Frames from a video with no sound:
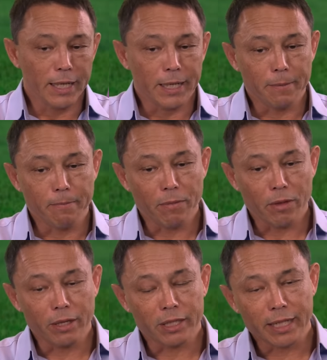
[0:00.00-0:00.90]

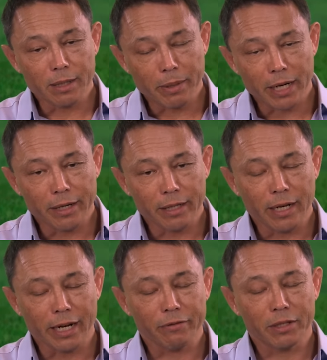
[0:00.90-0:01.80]
The centre pairing
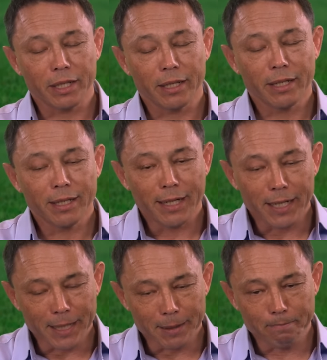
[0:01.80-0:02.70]
after
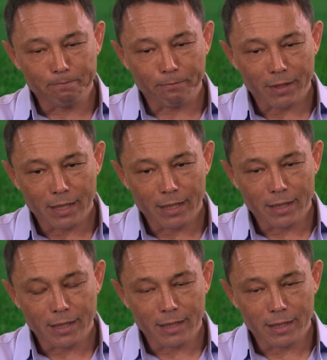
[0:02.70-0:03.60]

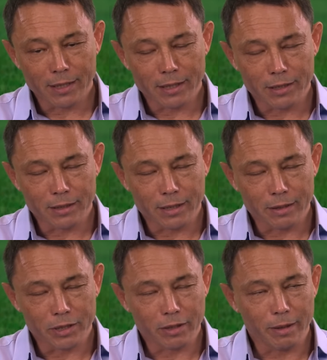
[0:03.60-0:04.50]
the
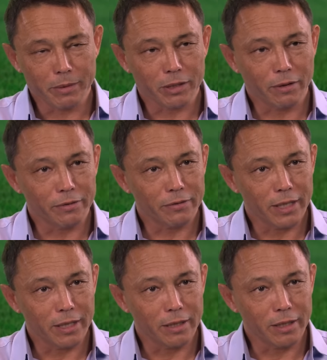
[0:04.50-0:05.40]
retirement of
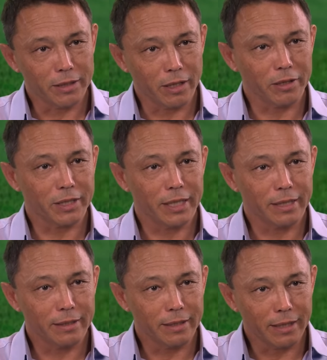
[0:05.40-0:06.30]
Darcy
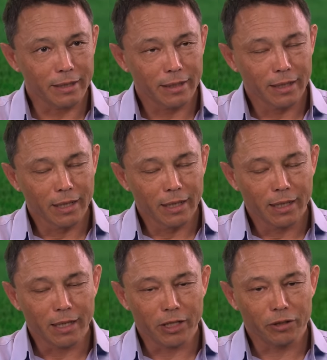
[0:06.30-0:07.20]
and
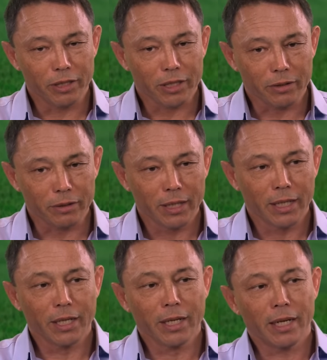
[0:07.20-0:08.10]
O'Driscoll,
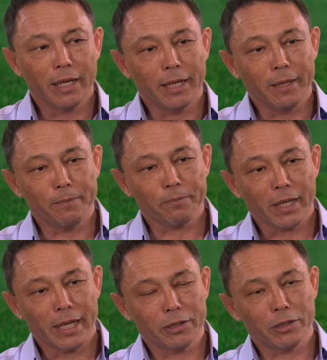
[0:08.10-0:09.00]

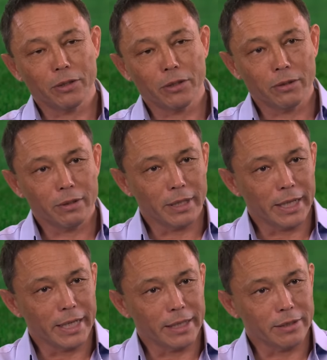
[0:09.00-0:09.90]
Henshaw
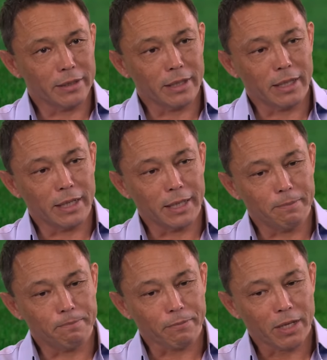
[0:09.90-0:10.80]

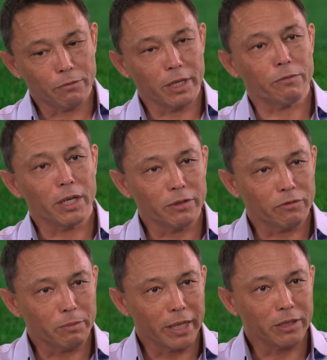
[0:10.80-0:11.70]
and Ringrose
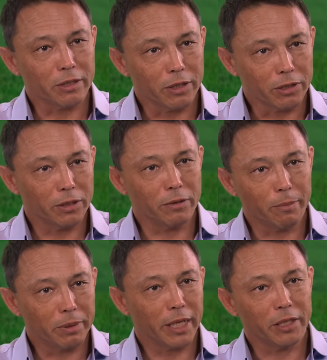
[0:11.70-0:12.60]
from Leinster are the two
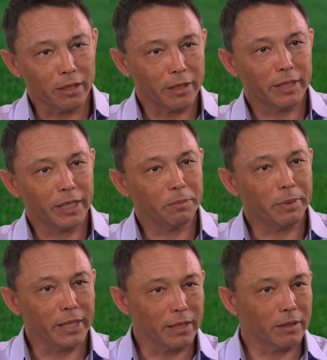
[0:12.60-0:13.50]
that potentially I see as
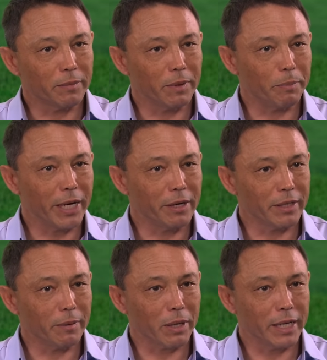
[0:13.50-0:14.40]
being the
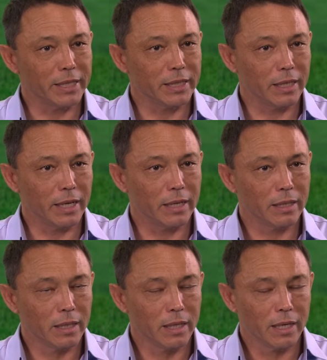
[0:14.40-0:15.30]
pairing that plays in there
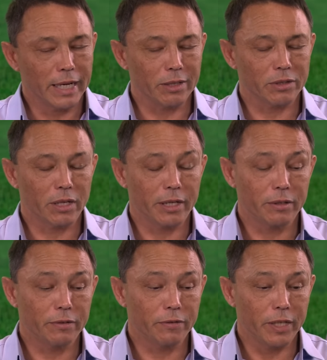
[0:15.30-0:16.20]
outside
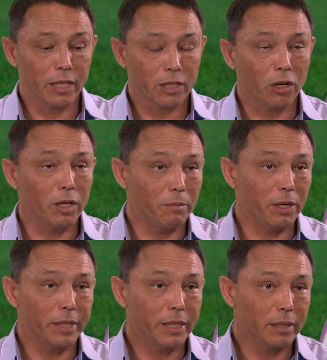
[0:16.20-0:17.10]
of Conor
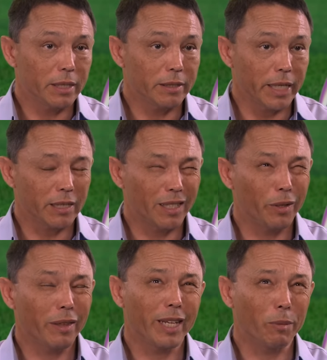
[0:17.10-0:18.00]
Murray and Sexton,
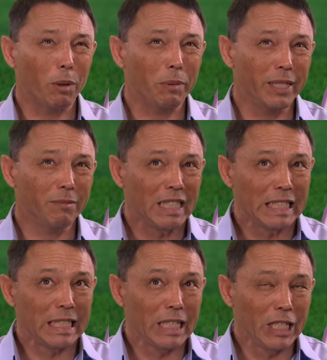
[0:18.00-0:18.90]
who I think are probably
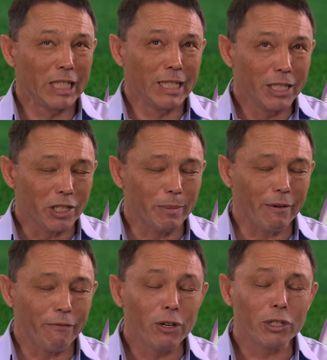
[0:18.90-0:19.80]
just
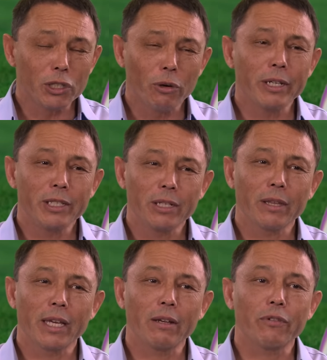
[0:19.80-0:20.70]
about first choice, I
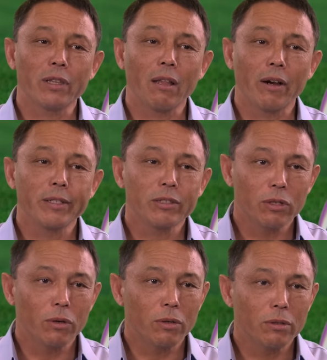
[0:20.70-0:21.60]
think, for the Lions
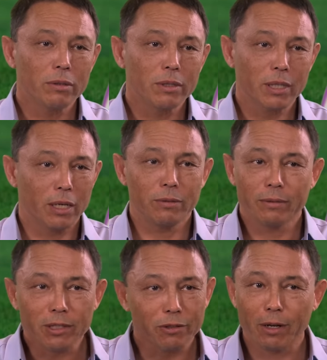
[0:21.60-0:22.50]
tour. So
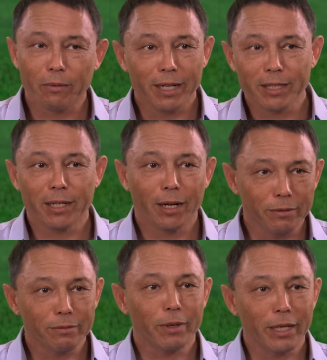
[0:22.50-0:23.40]
straight away you
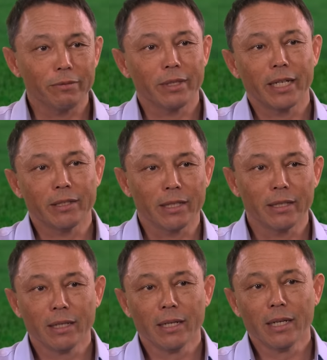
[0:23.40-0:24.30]
go, wow, there's a
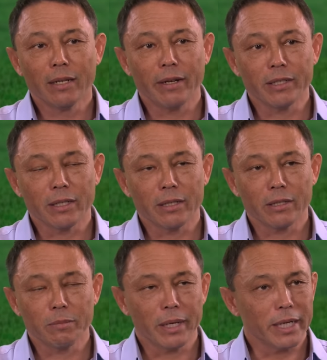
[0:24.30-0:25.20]

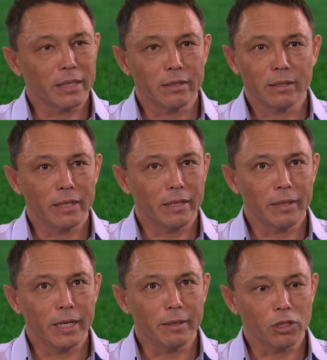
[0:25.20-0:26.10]
good pack and
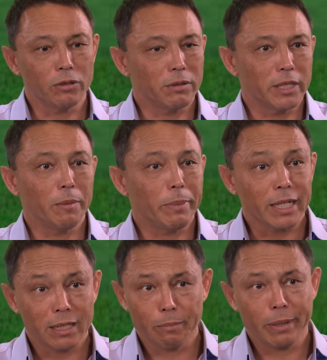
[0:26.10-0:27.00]
a good set of
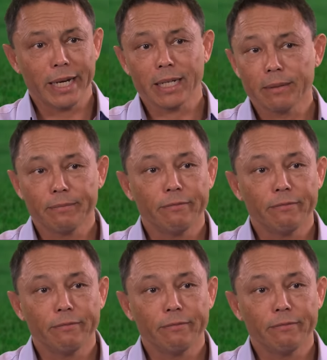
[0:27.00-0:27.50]
backs, and the pack